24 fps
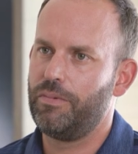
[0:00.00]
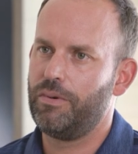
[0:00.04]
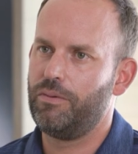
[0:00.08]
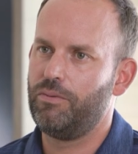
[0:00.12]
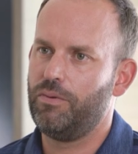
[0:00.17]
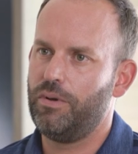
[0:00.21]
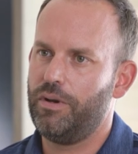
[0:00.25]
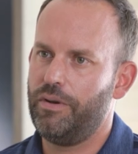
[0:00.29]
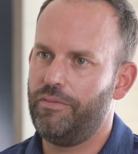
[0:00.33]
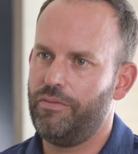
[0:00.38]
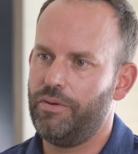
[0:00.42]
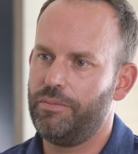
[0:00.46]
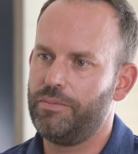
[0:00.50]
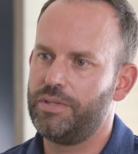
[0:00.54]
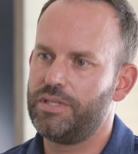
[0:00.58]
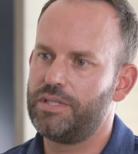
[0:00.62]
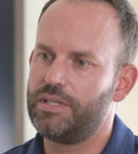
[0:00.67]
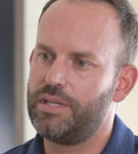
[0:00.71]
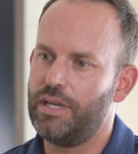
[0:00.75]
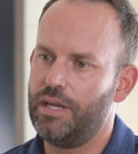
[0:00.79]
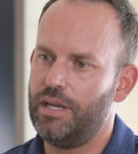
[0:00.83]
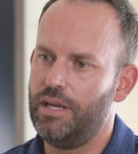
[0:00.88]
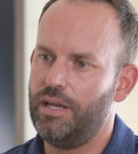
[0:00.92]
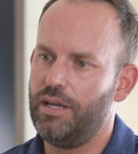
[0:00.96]
One of them
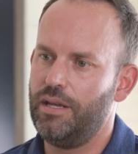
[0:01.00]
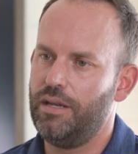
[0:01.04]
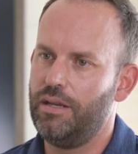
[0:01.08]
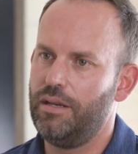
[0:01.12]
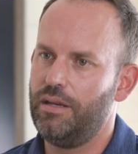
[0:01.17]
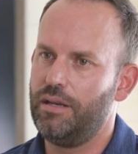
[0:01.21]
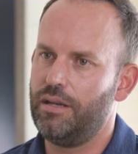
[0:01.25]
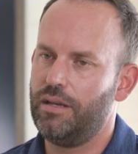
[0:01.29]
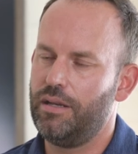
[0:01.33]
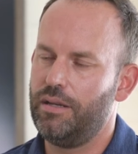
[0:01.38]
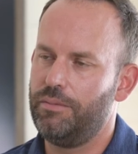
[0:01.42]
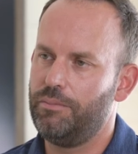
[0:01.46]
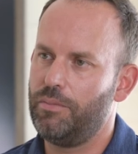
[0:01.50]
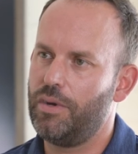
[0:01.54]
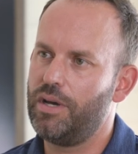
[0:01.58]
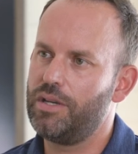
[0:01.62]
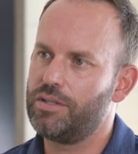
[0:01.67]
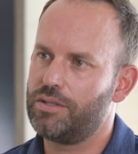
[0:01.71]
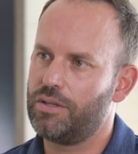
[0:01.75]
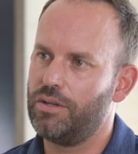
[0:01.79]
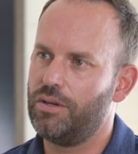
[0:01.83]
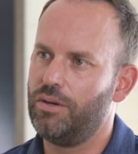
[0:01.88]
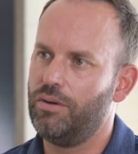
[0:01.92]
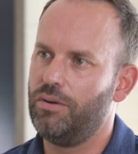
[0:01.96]
stayed in
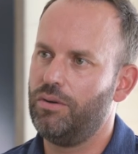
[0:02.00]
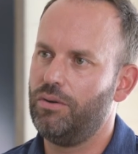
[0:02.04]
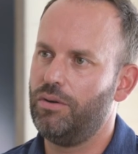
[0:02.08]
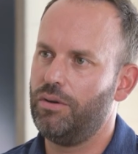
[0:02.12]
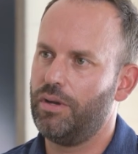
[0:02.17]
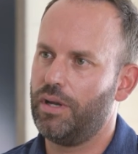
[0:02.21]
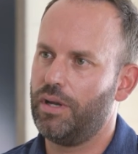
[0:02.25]
Moscow.